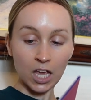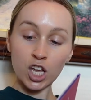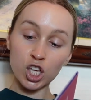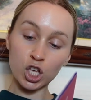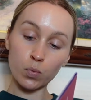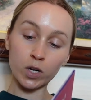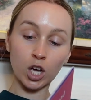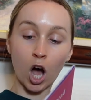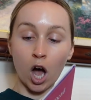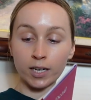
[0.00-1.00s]
She would
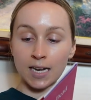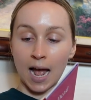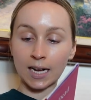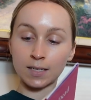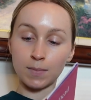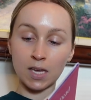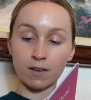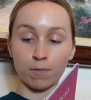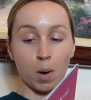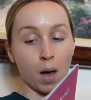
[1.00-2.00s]
contact me
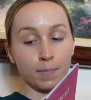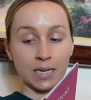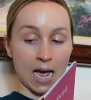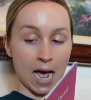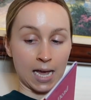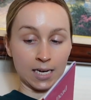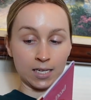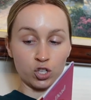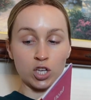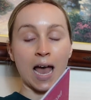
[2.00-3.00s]
if Mom died.
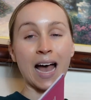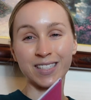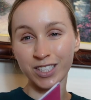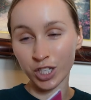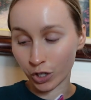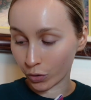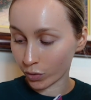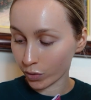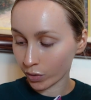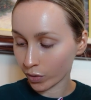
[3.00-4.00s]
She has to.
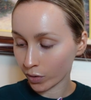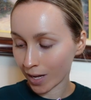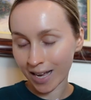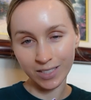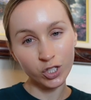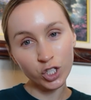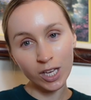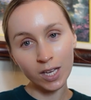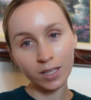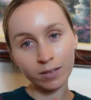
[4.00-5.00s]
Hasn't
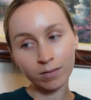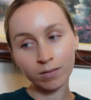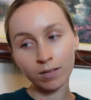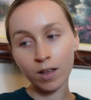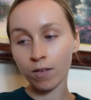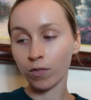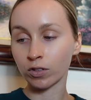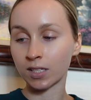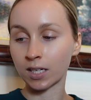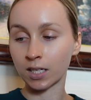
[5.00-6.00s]
she?
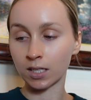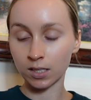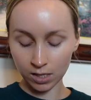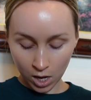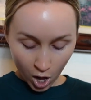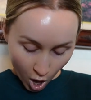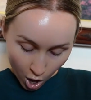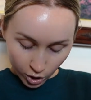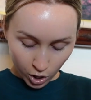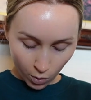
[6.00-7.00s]
First sentence.
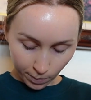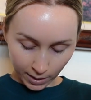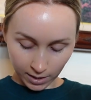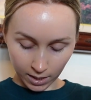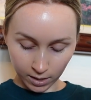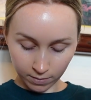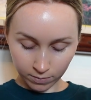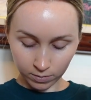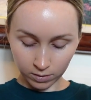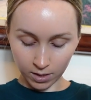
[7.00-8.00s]
No opinion
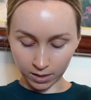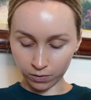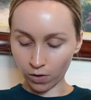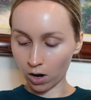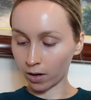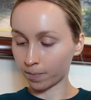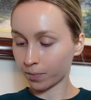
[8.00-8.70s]
thus far.